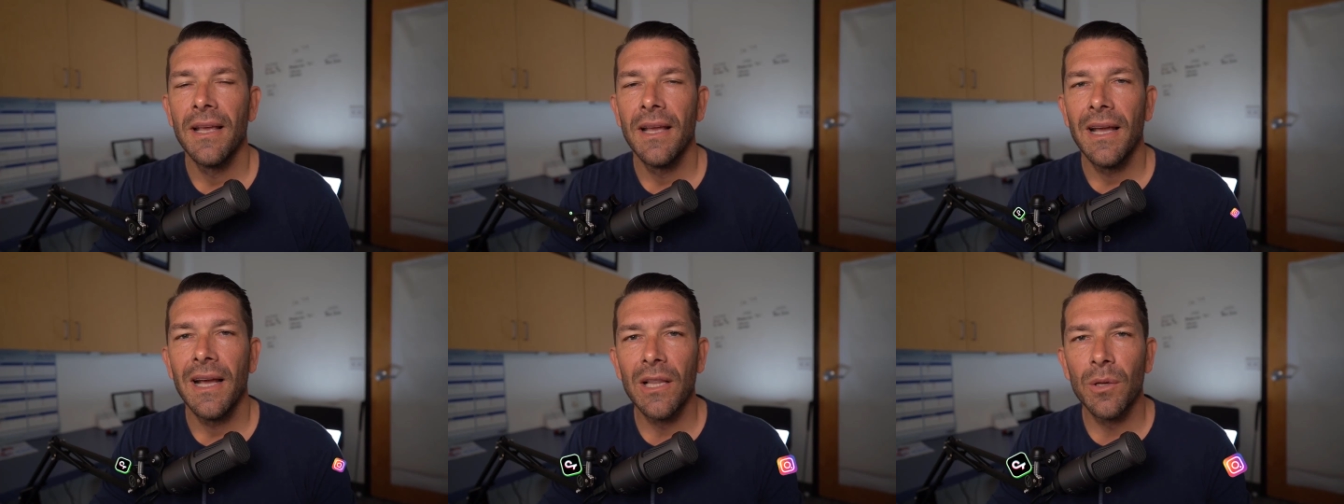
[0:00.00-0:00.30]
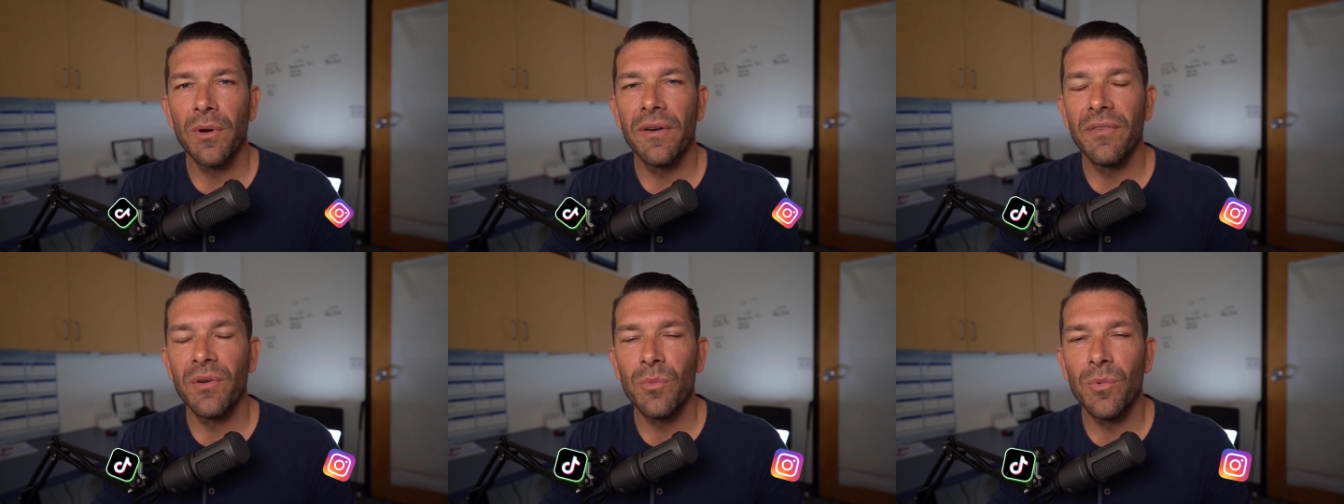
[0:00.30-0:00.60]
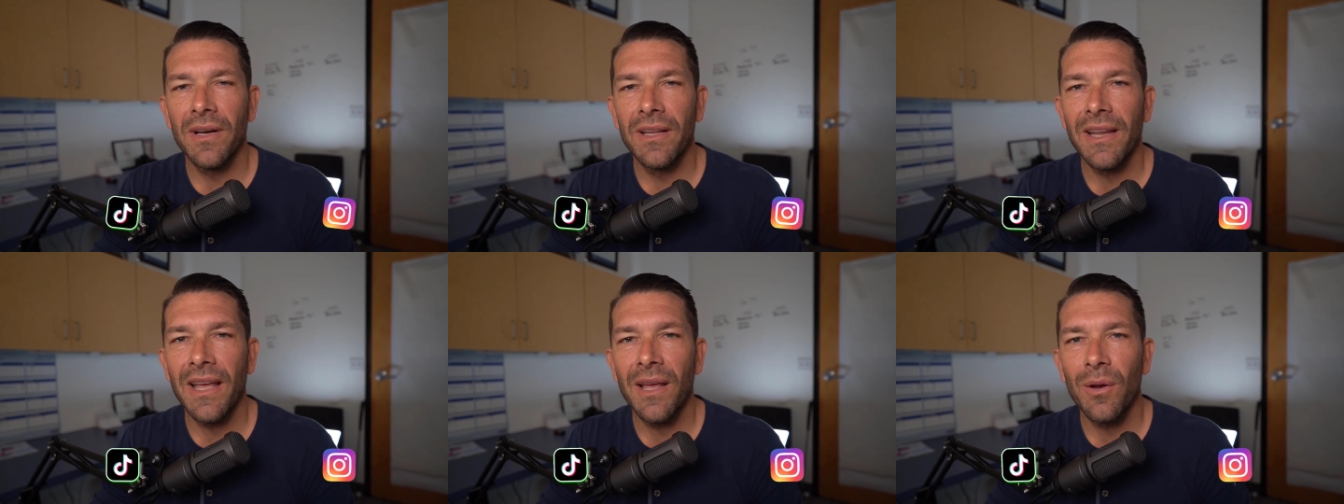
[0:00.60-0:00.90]
Hello
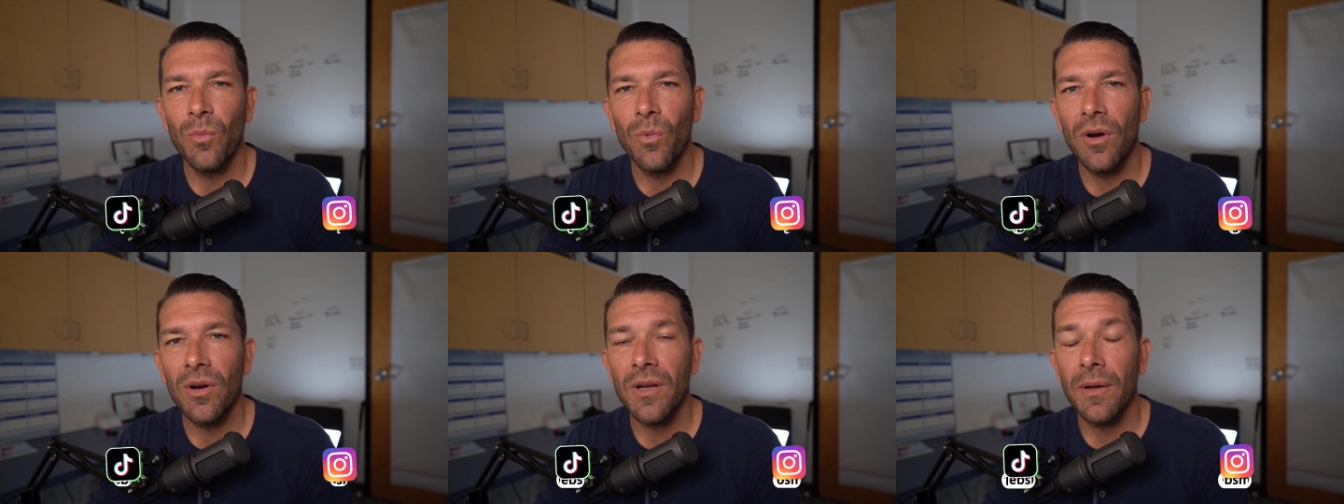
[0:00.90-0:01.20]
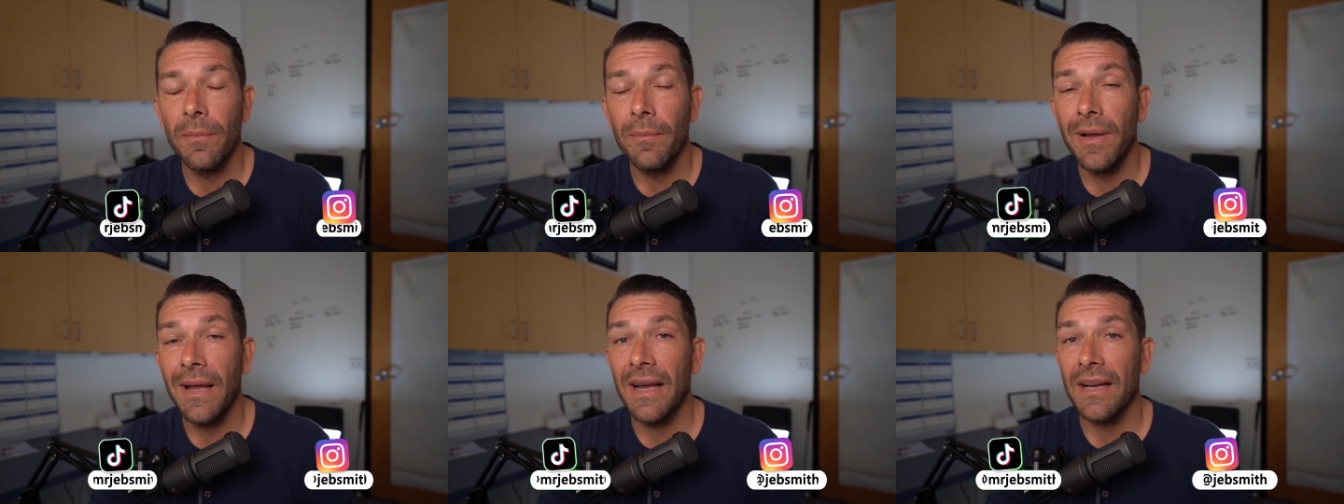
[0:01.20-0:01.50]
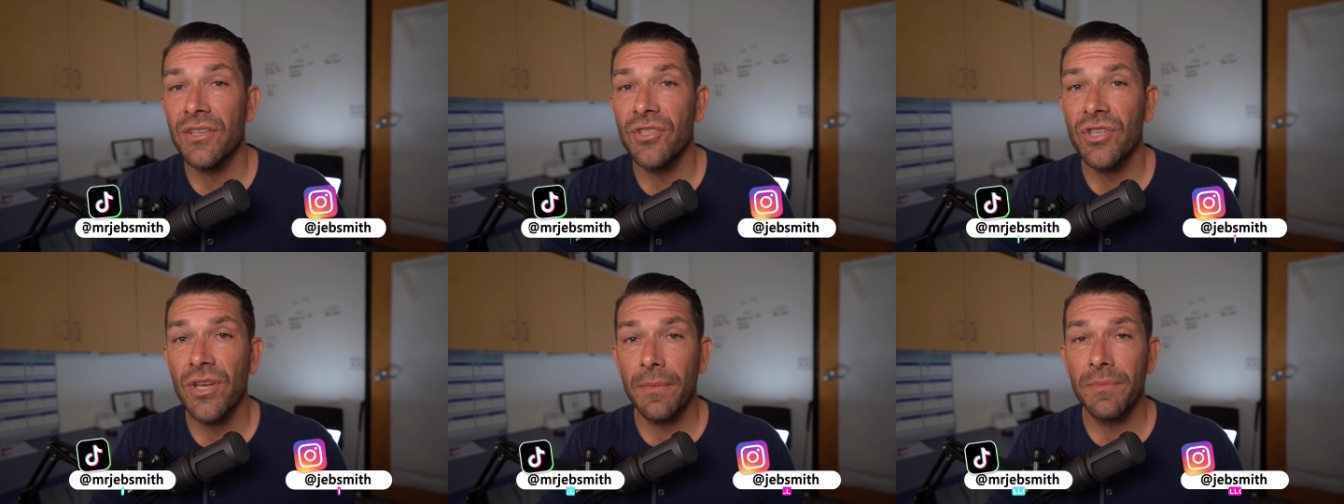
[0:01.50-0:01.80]
everyone and welcome
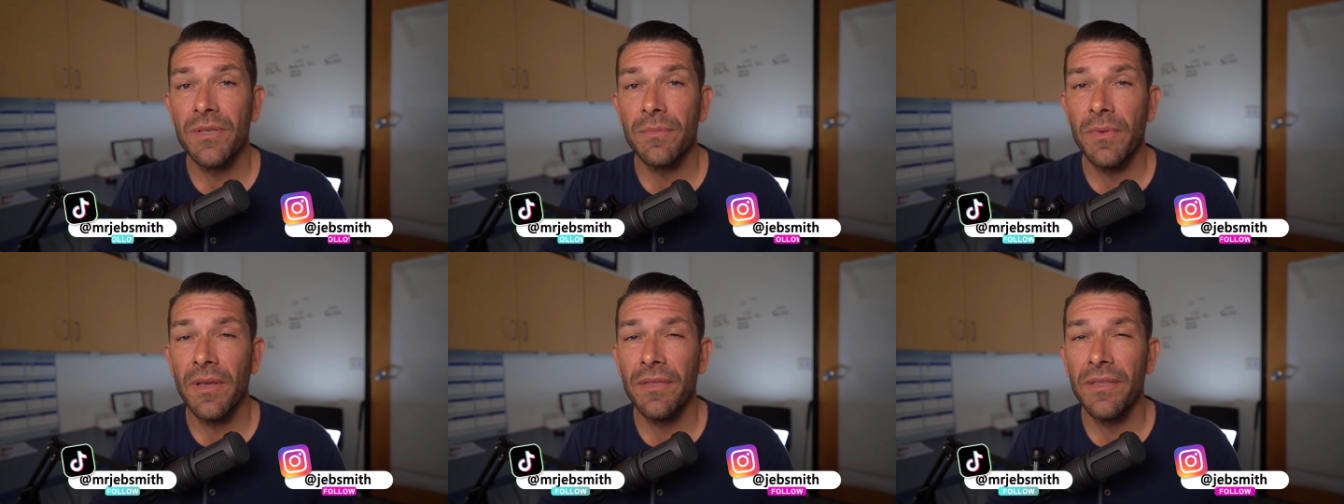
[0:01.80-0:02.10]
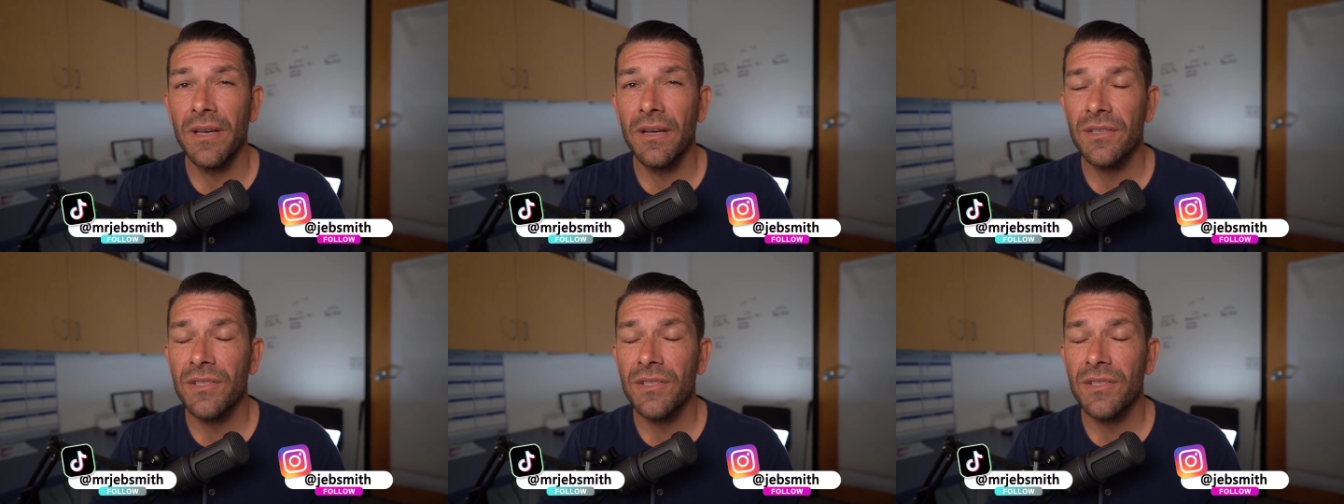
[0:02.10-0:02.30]
back. Jeb Smith here.